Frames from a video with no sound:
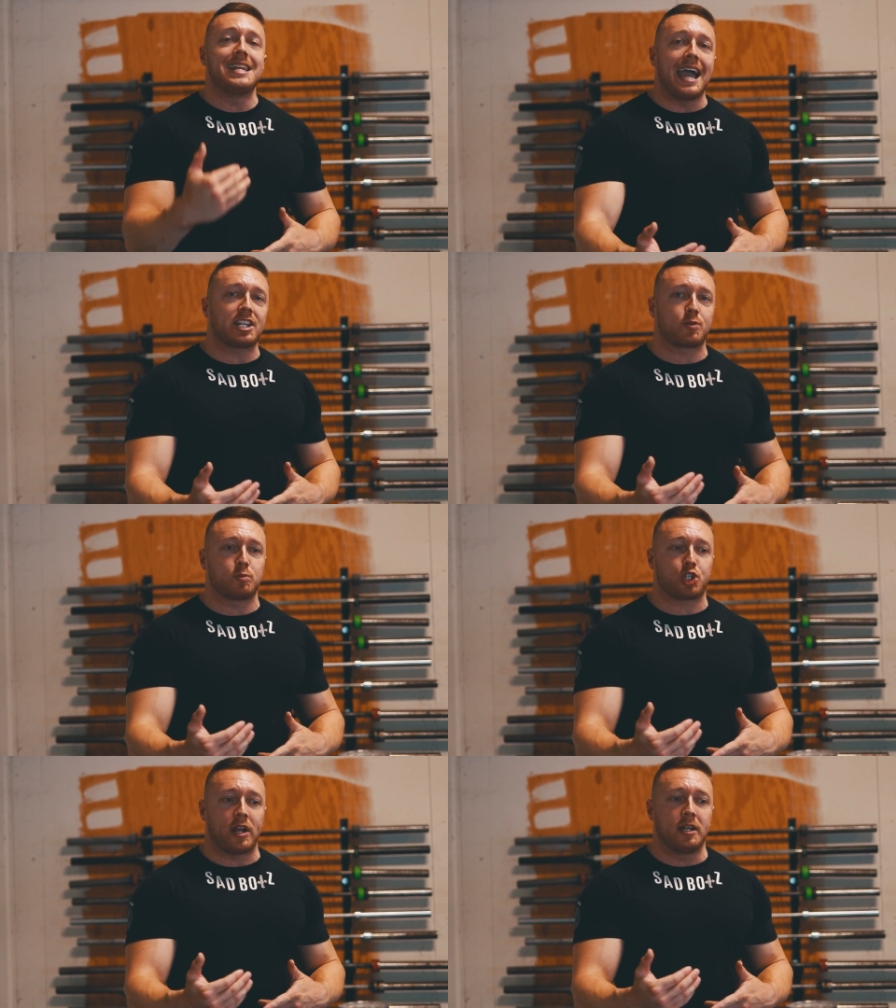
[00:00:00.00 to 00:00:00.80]
Next
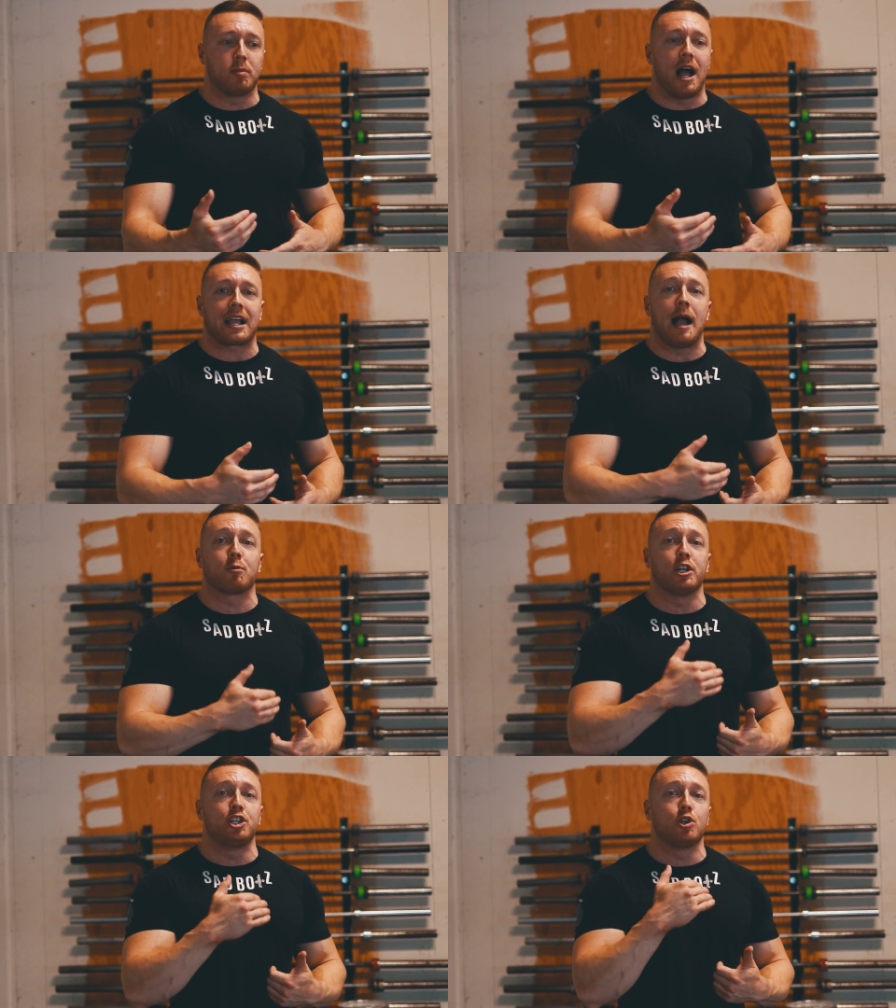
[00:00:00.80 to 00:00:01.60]
training block,
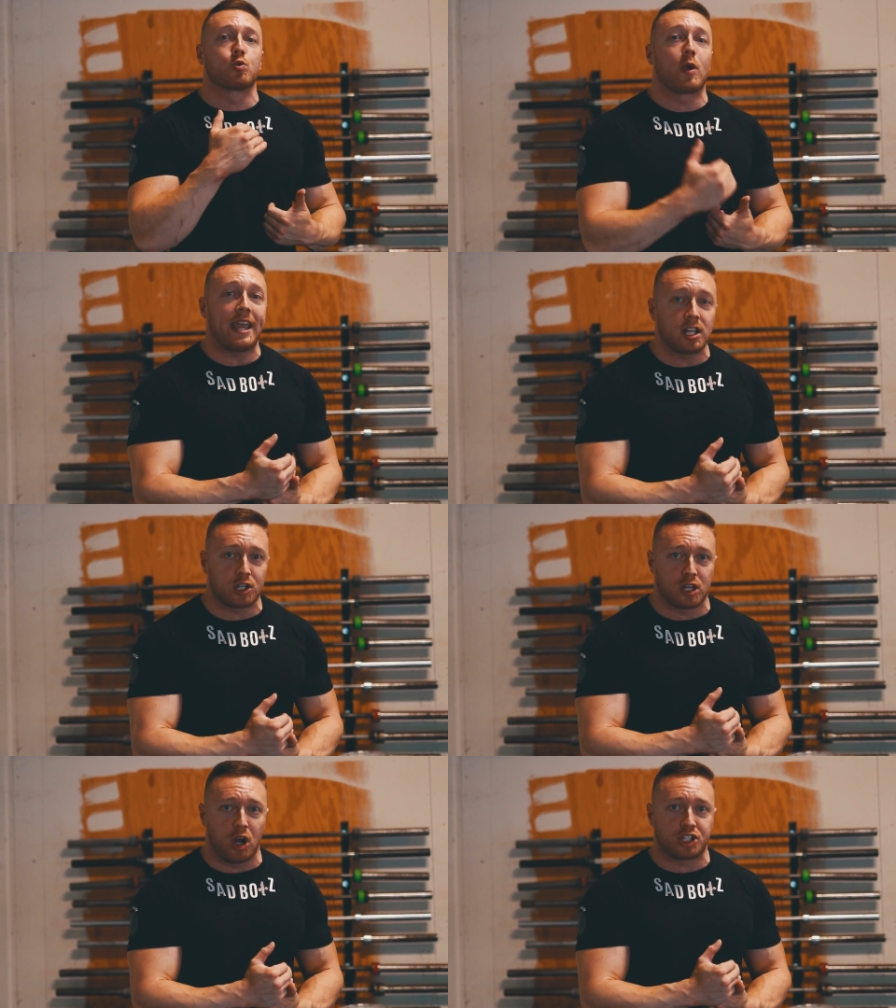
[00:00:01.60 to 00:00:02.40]
I'm going to do
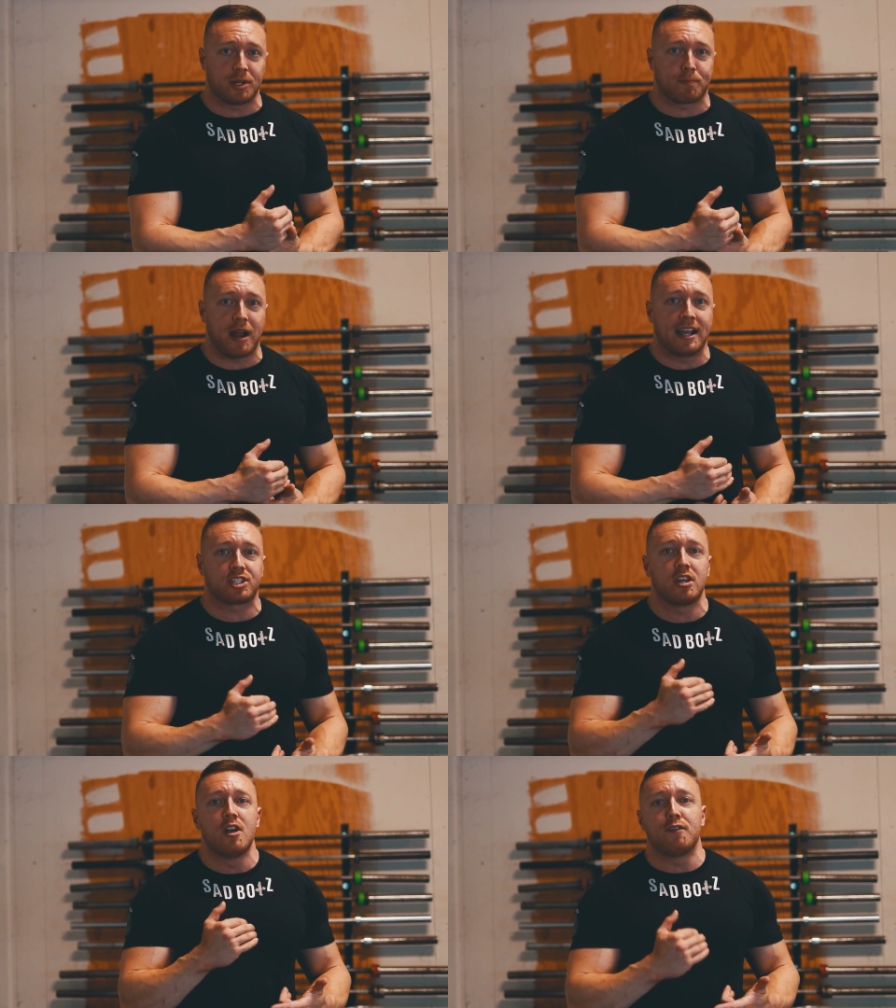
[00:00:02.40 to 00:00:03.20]
regular Larson press
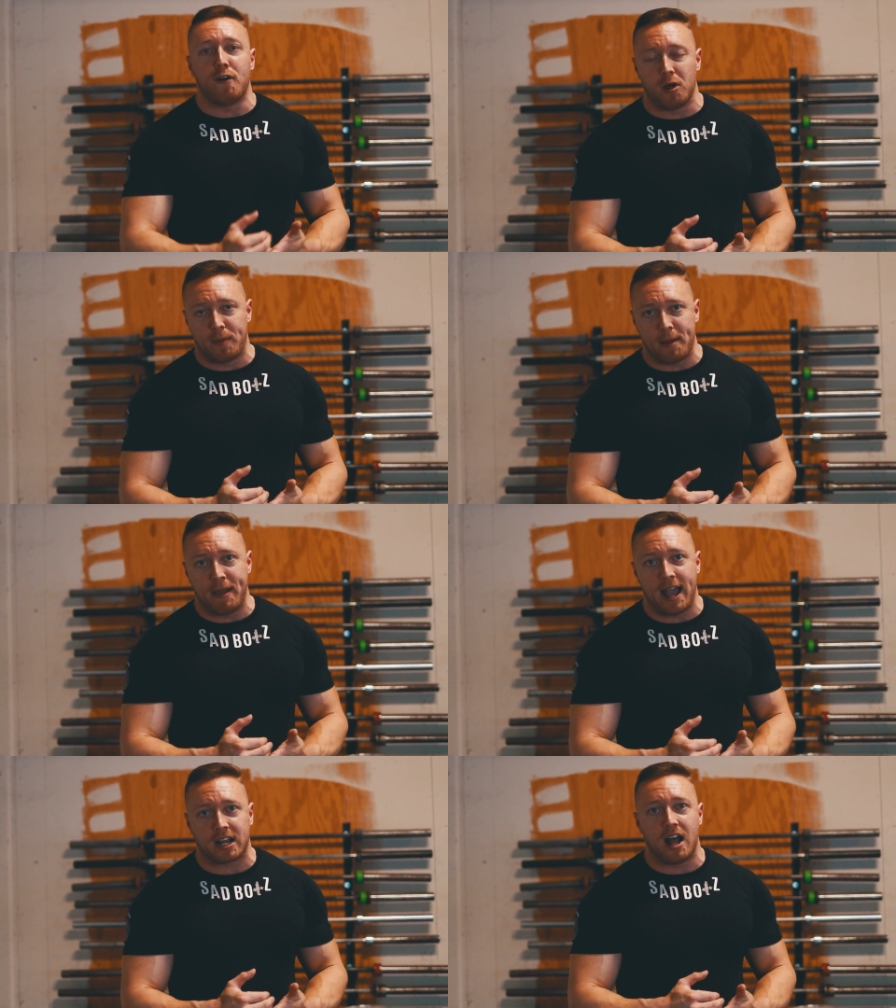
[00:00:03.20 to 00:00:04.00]
followed by
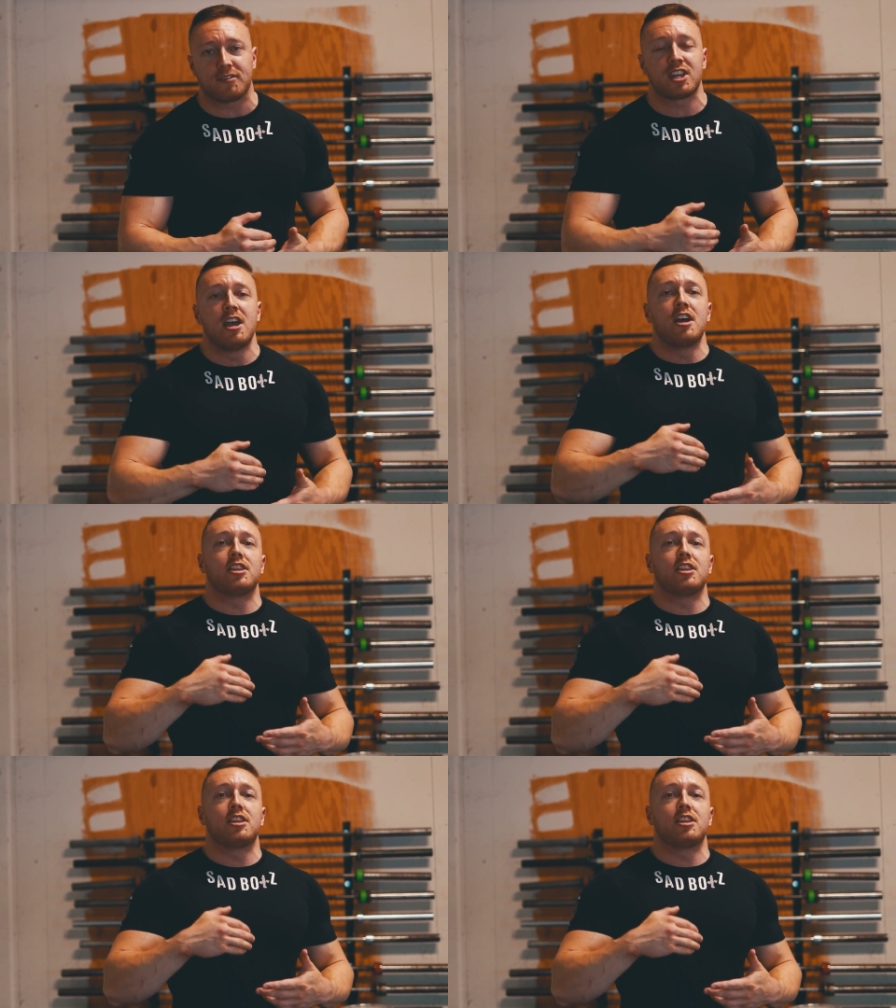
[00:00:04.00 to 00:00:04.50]
back offs.